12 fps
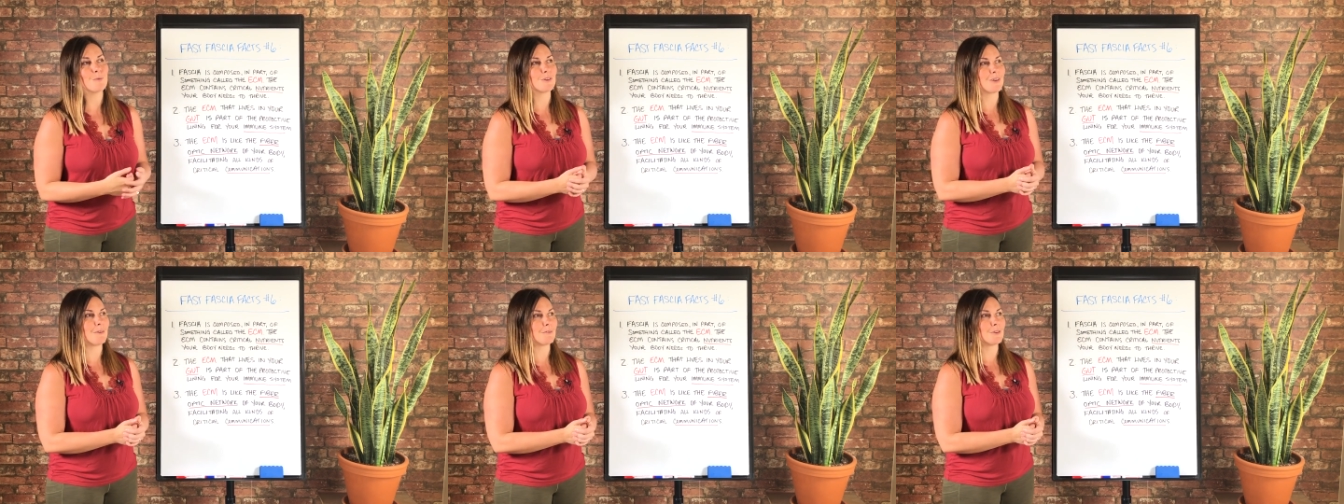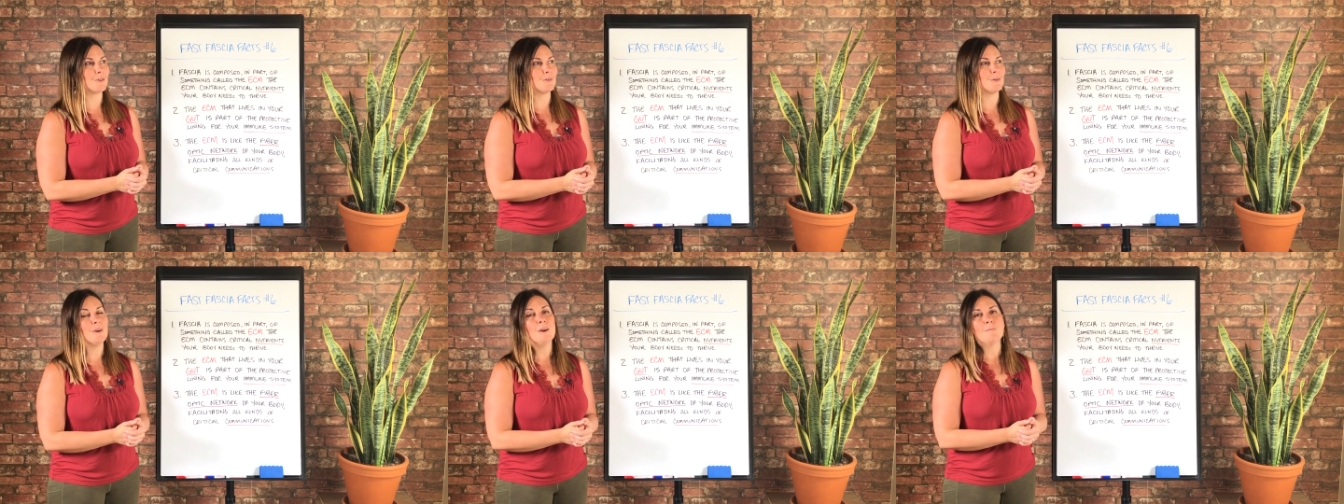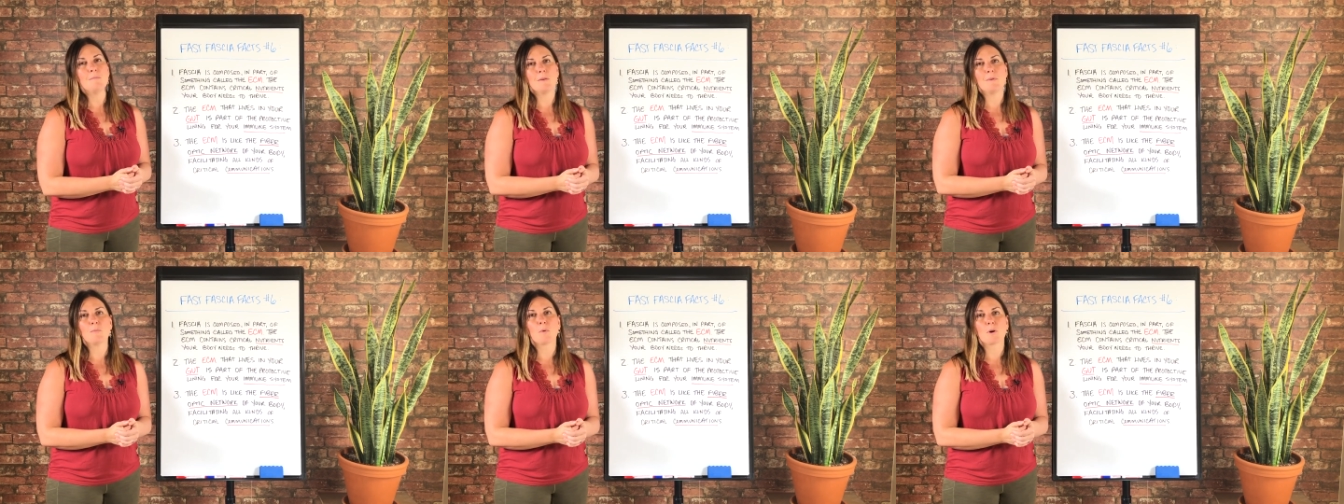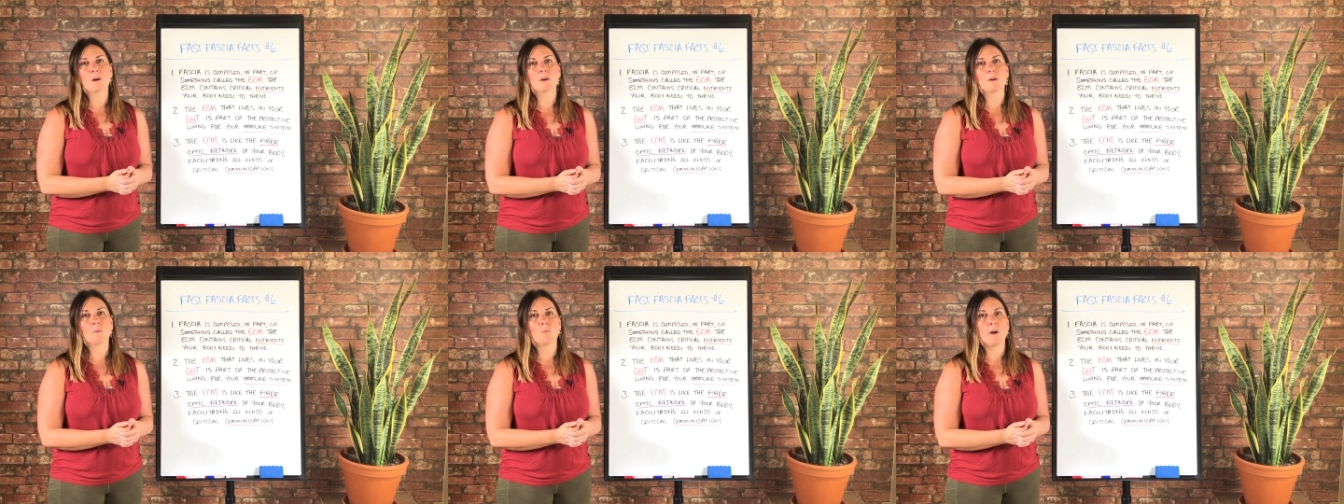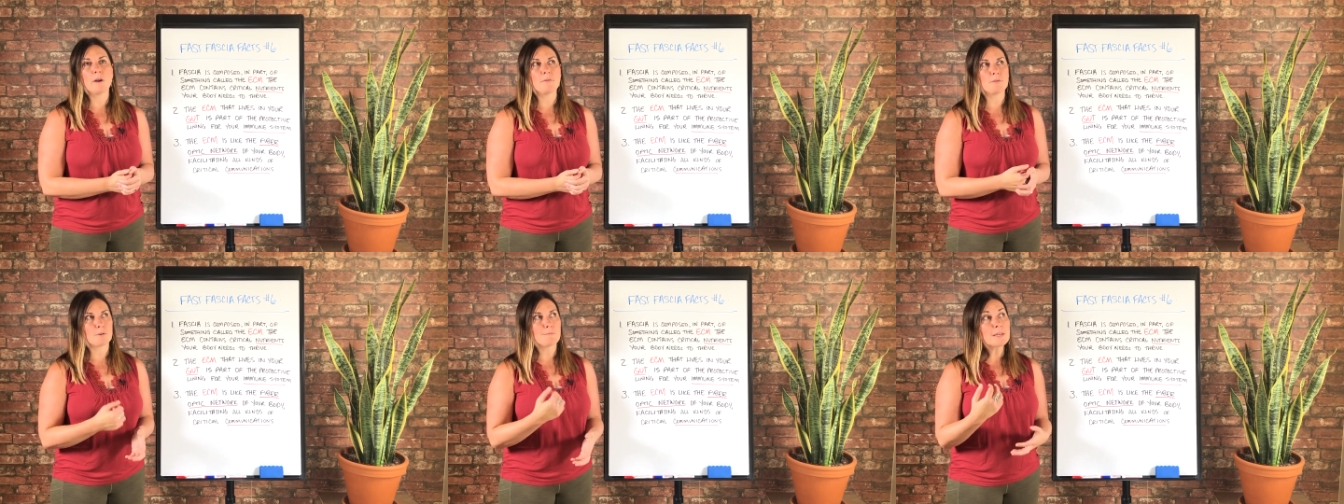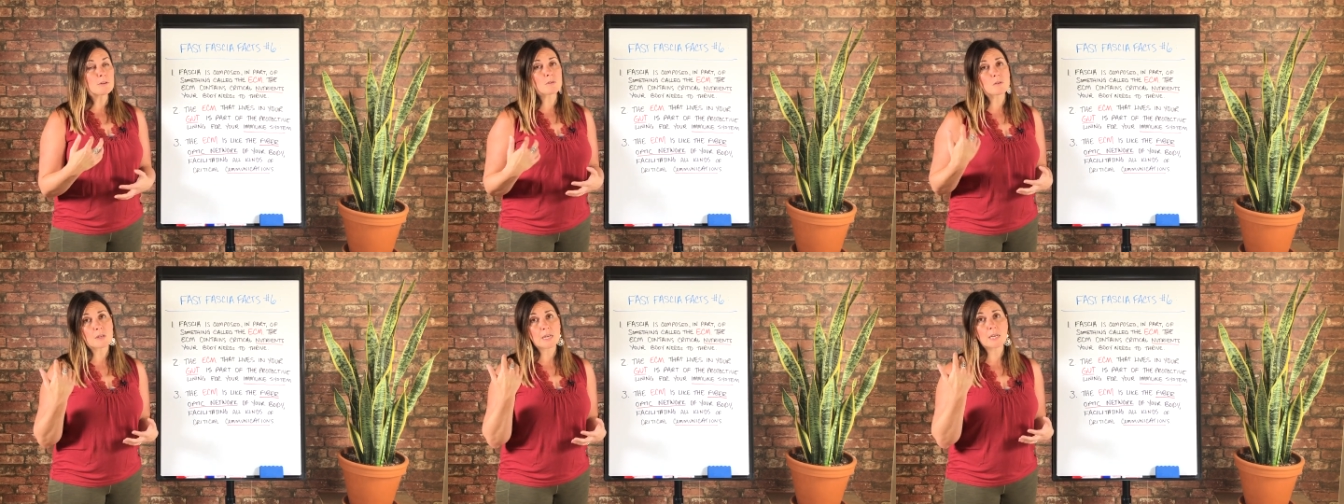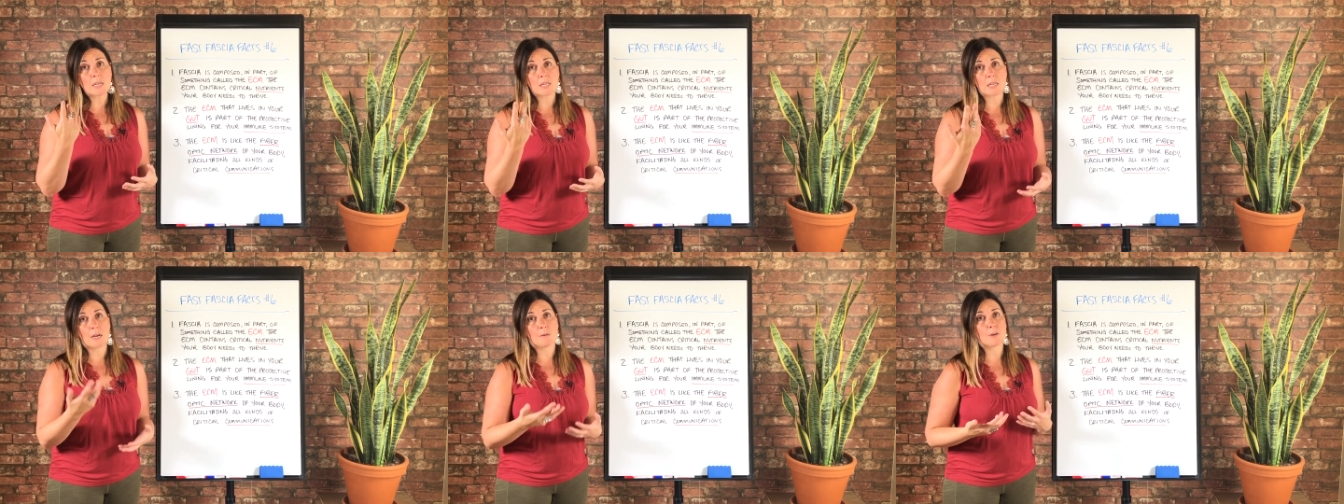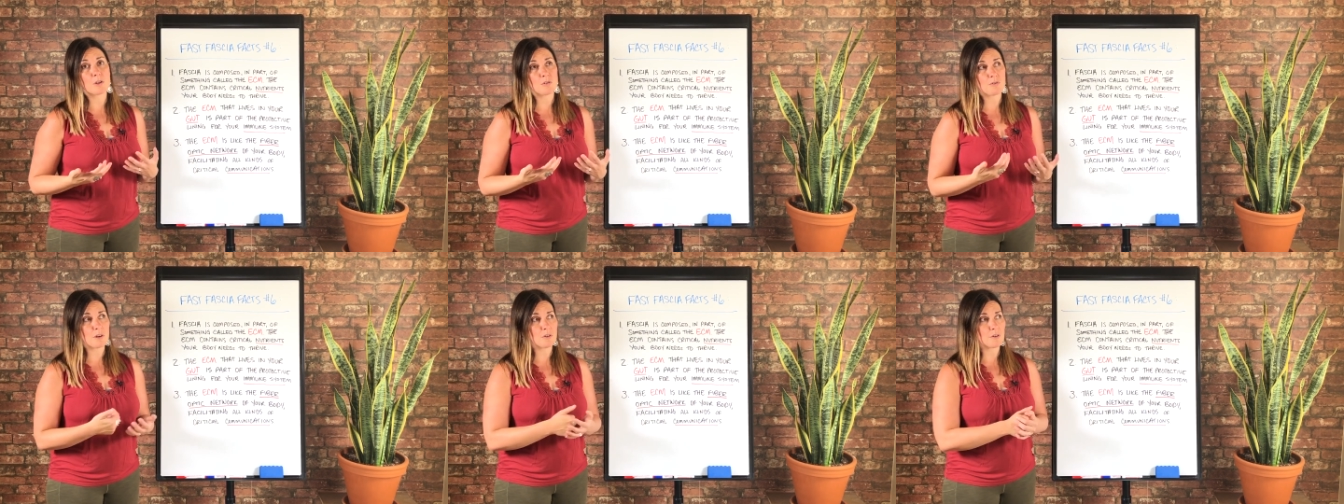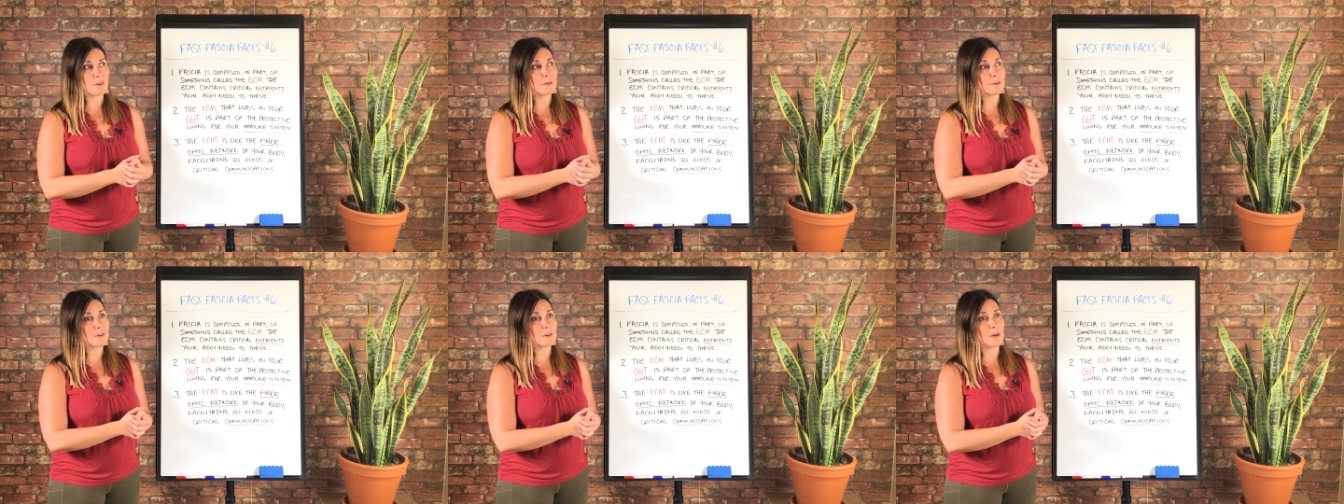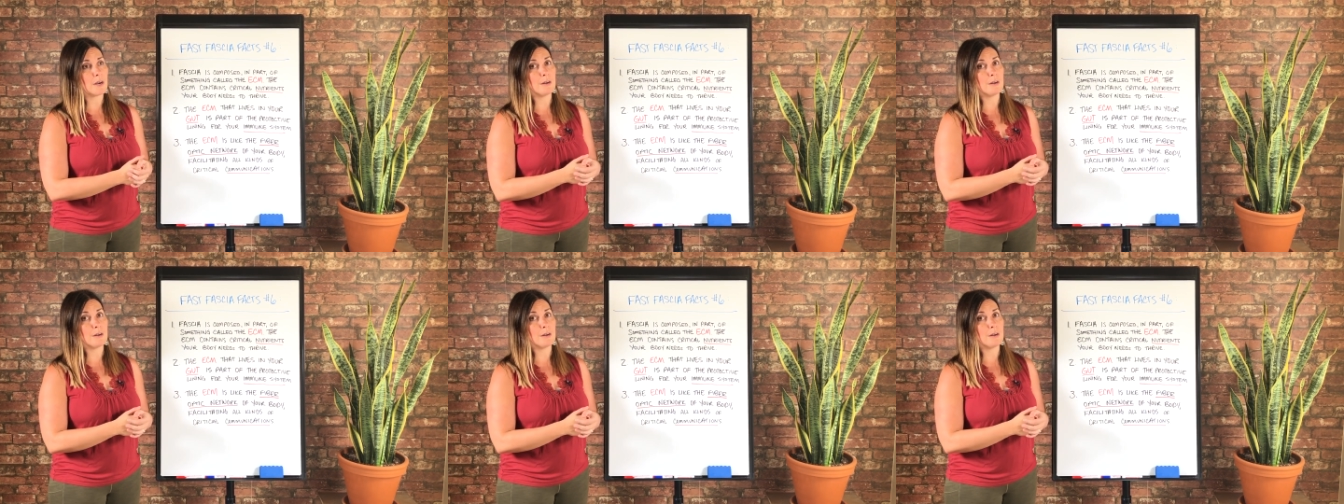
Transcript: which have to do maybe more with your mental state and how much stress you're under.